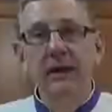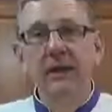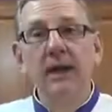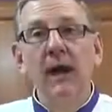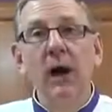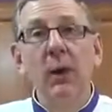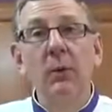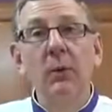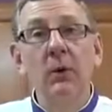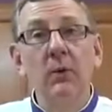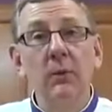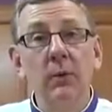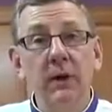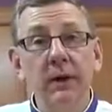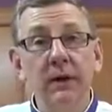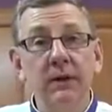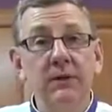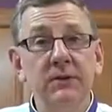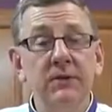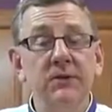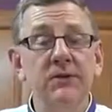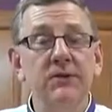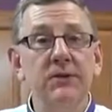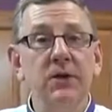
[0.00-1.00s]
now we're ready
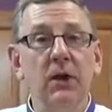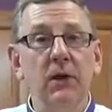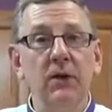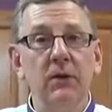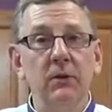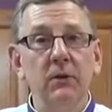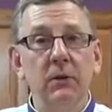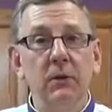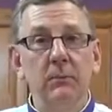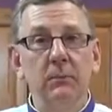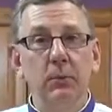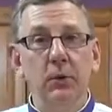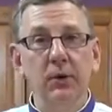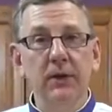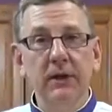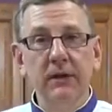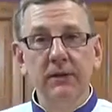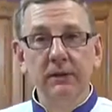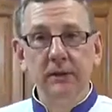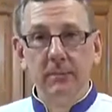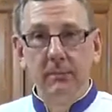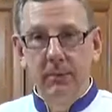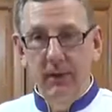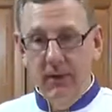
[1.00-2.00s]
to start
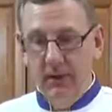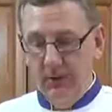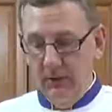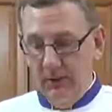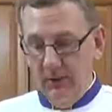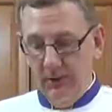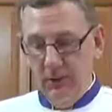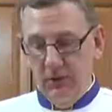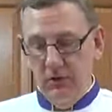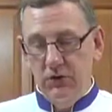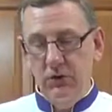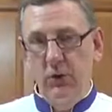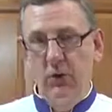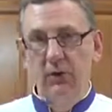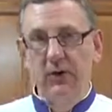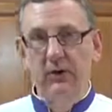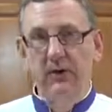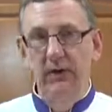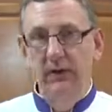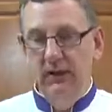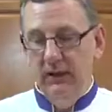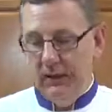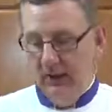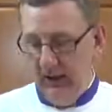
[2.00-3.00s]
putting the butter and the
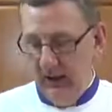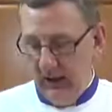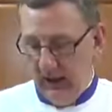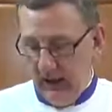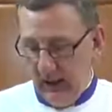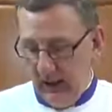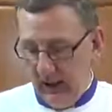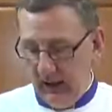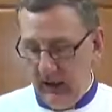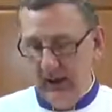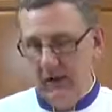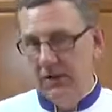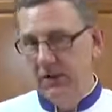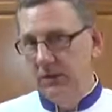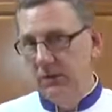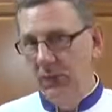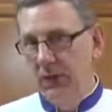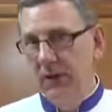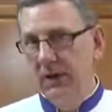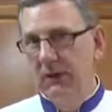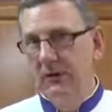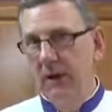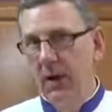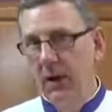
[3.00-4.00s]
shortening in. And I just
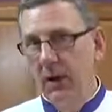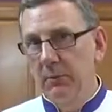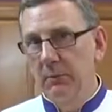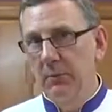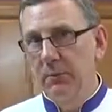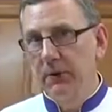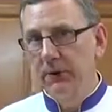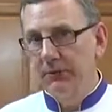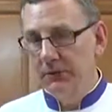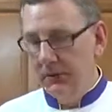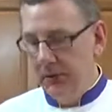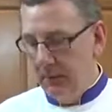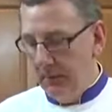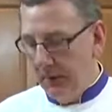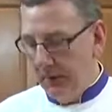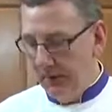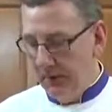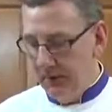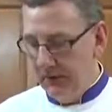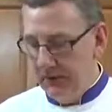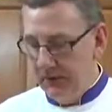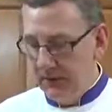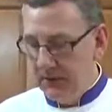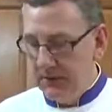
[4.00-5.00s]
want to talk briefly
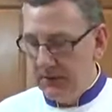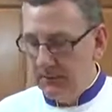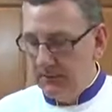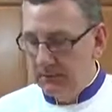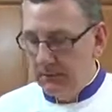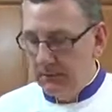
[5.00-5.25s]
about this.